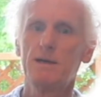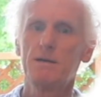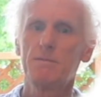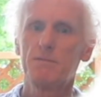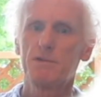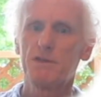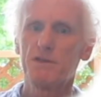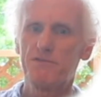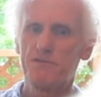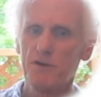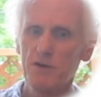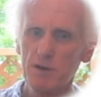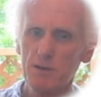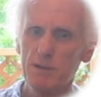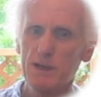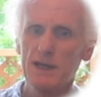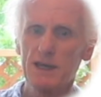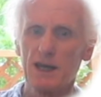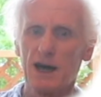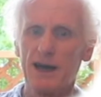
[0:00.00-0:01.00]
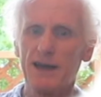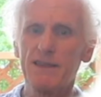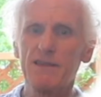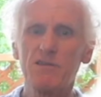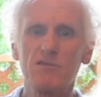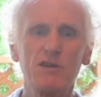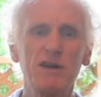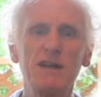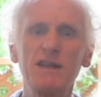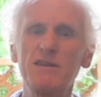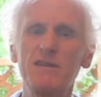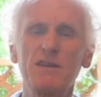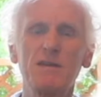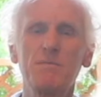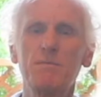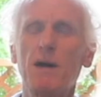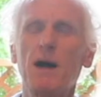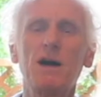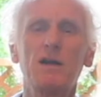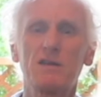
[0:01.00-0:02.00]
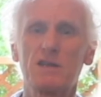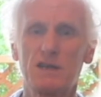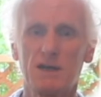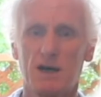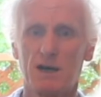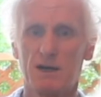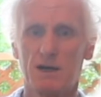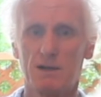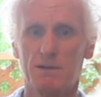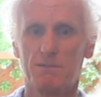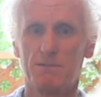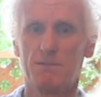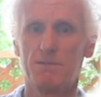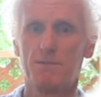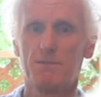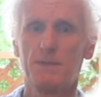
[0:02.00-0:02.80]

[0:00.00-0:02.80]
But the following lines are anything but calm.